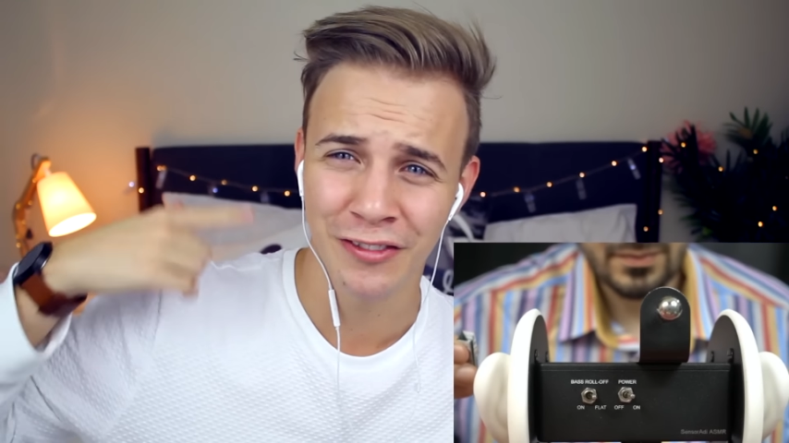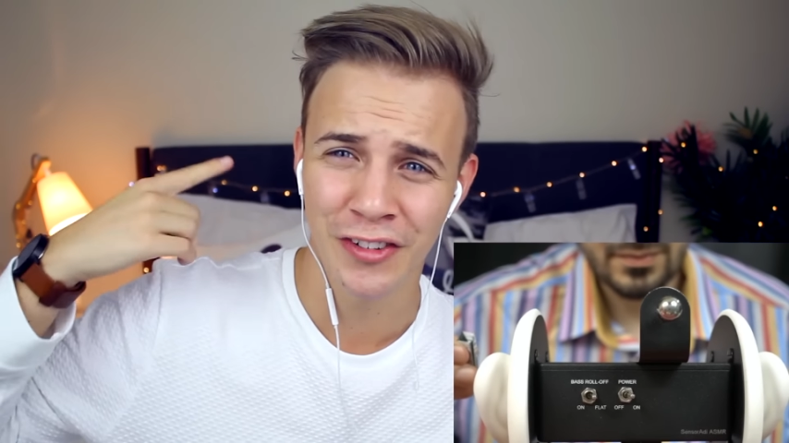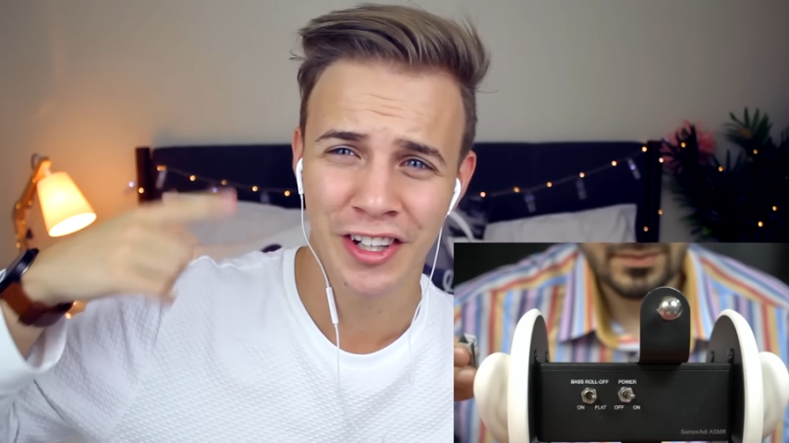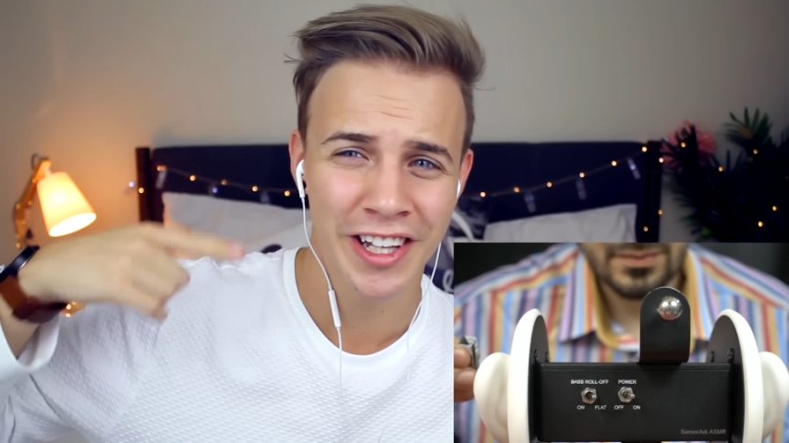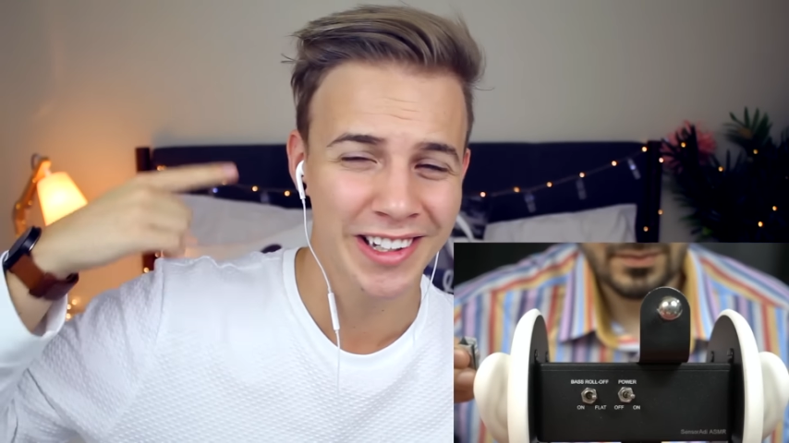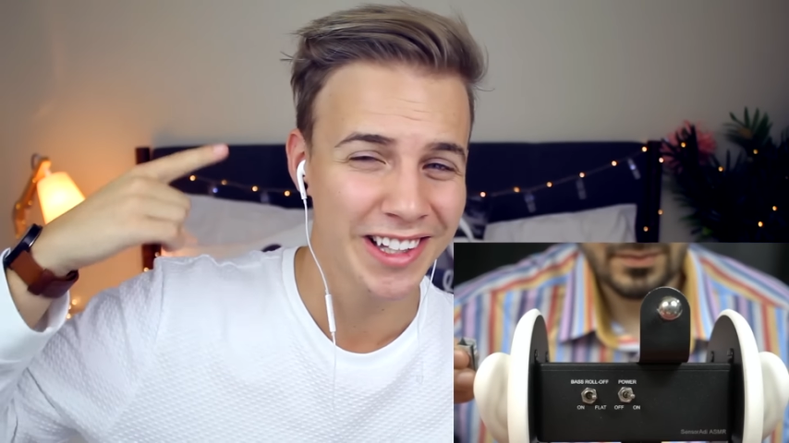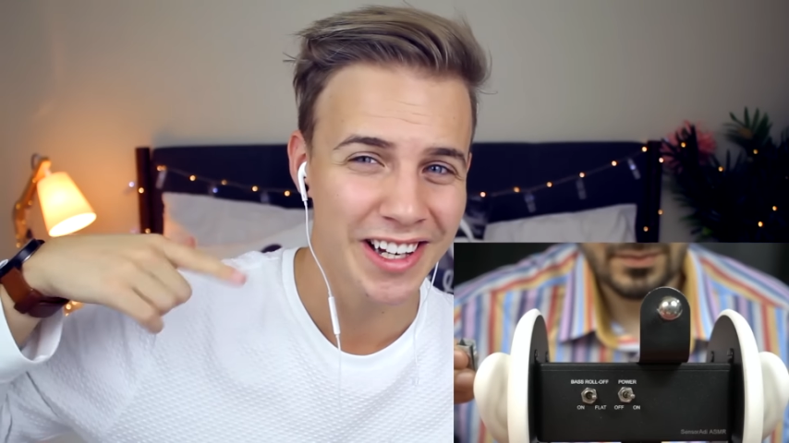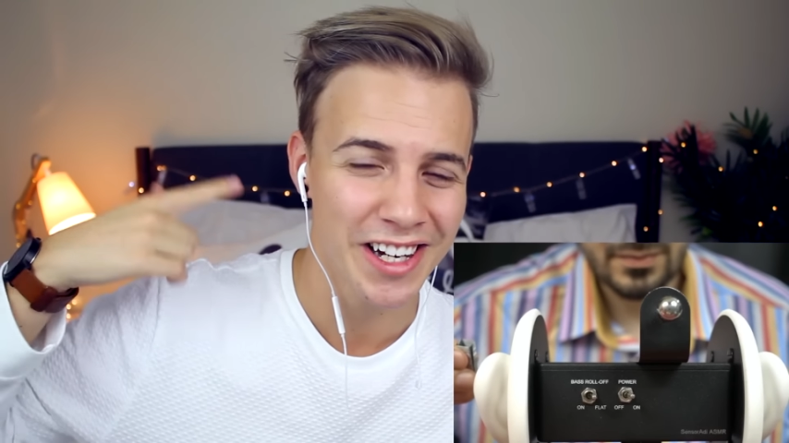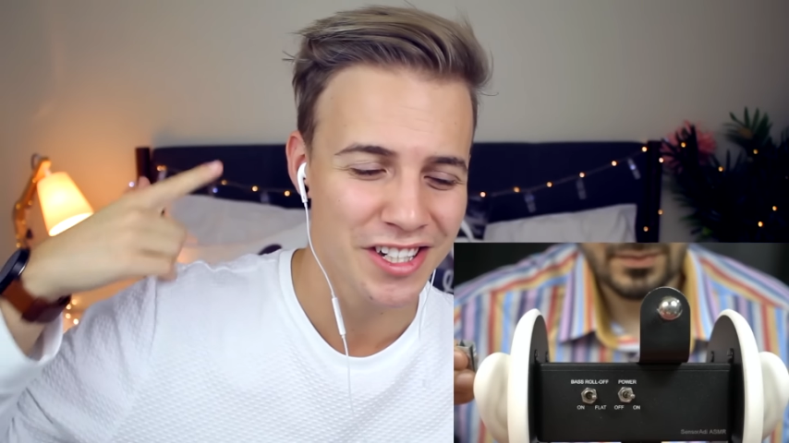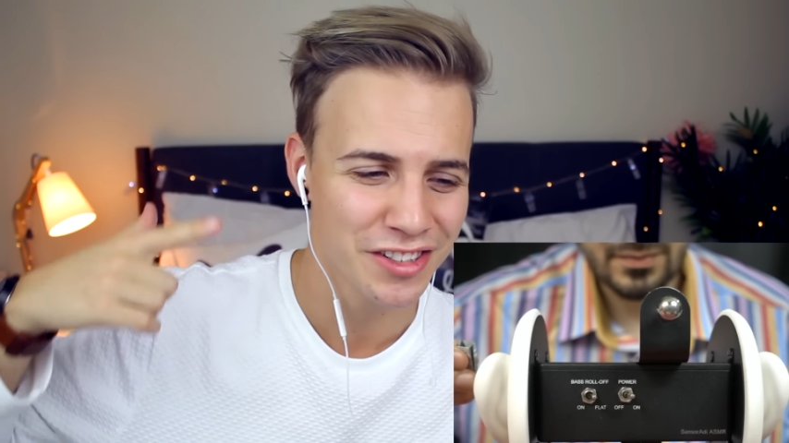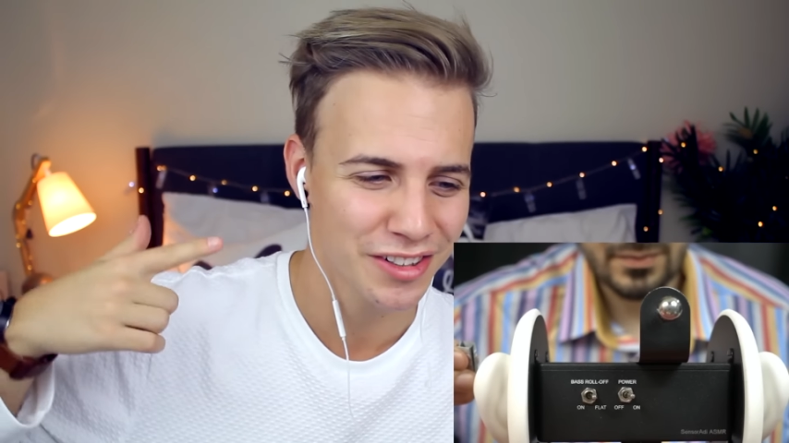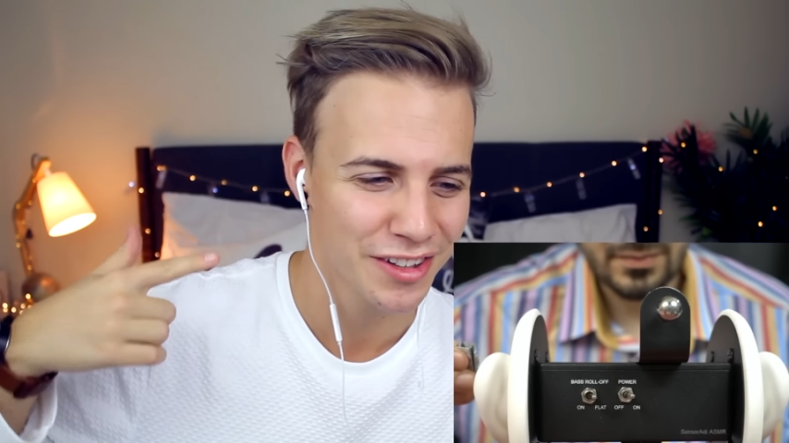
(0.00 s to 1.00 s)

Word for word: can feel like the initial